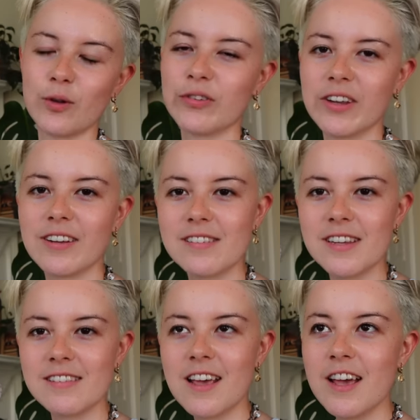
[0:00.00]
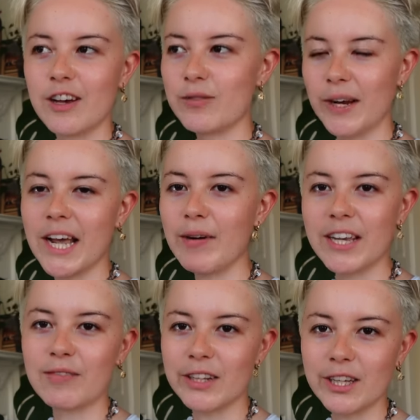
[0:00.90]
full sentences. Because right now I
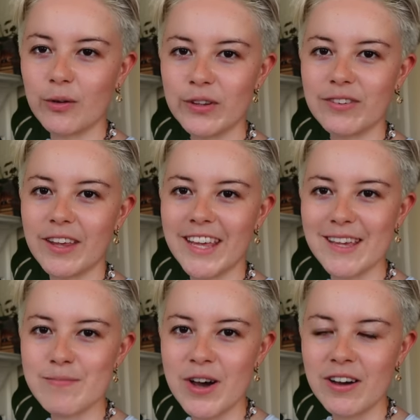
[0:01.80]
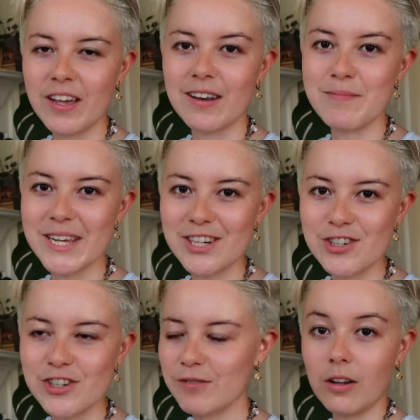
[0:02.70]
can really only say imma and
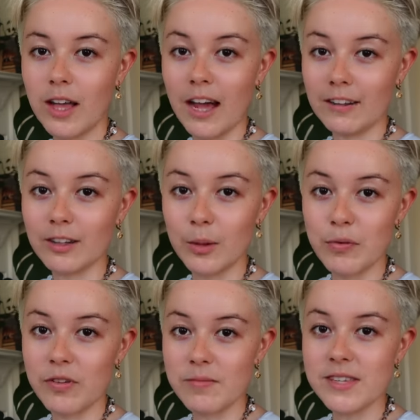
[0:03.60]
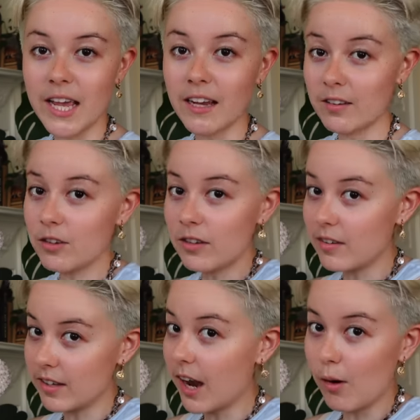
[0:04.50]
mish. I'll add a clip of him saying it so you can
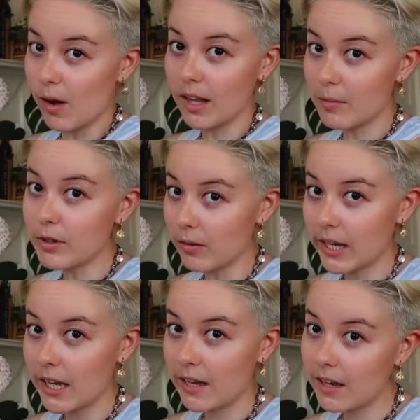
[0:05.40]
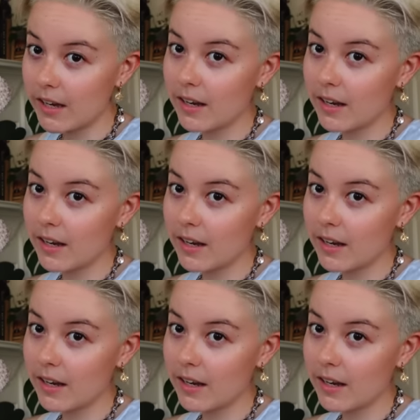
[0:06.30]
see how well I'm doing it.